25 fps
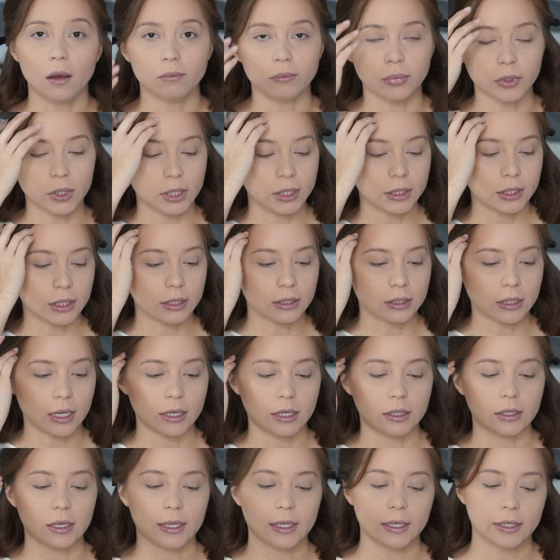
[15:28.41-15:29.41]
Blake's
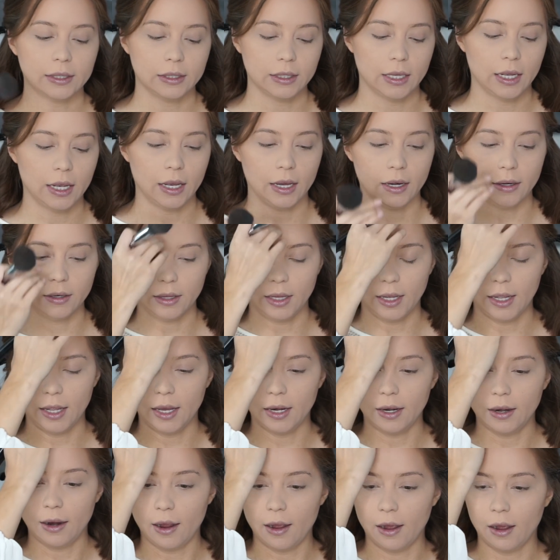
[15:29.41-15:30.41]
excited, like I said.
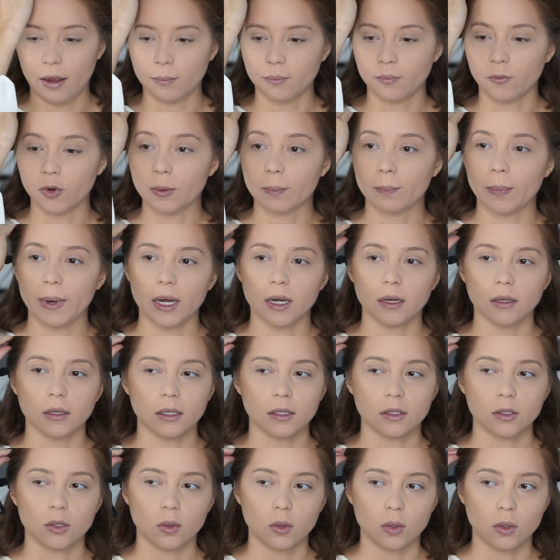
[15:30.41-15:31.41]
Then we
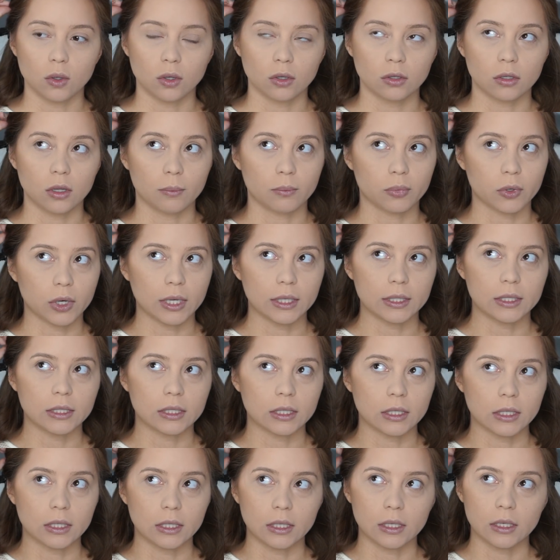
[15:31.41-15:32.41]
barely told
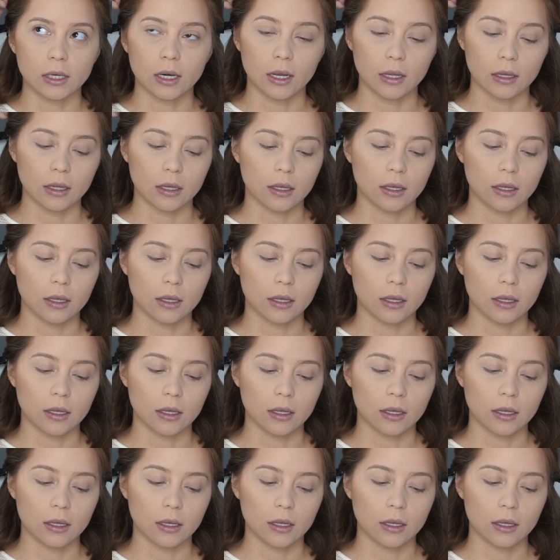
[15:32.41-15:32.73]
Bryson